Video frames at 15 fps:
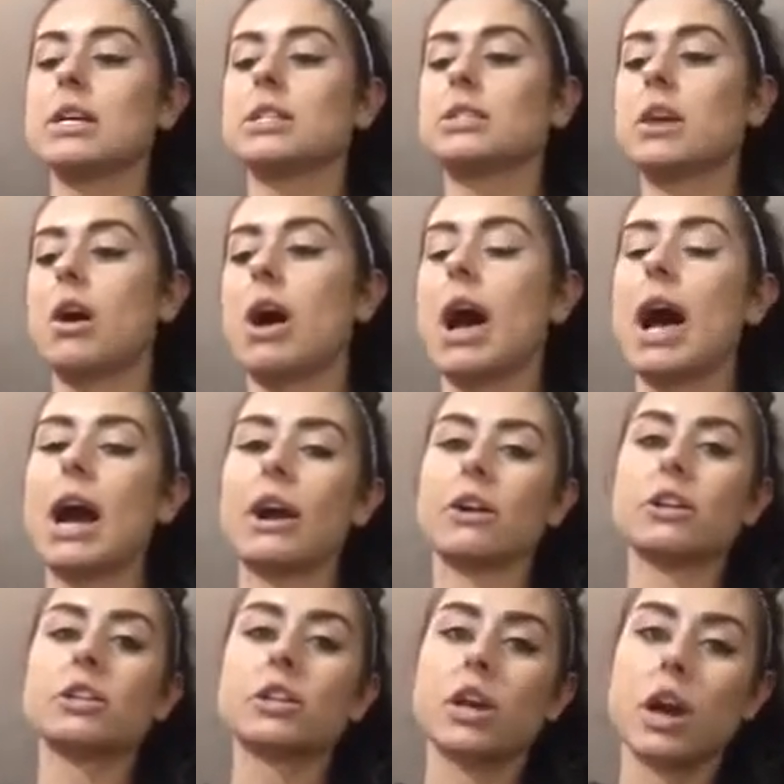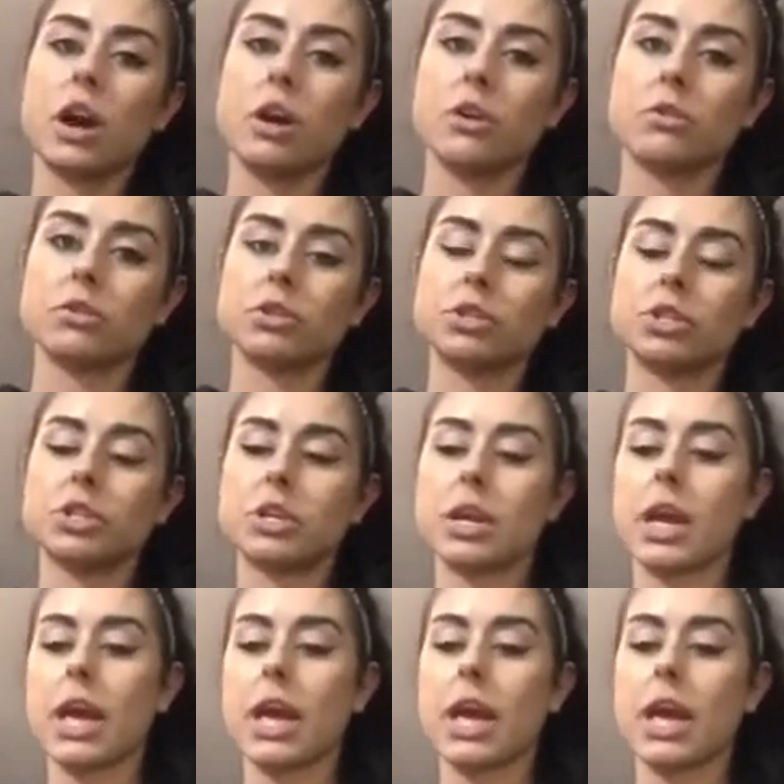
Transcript: So I hired a coach,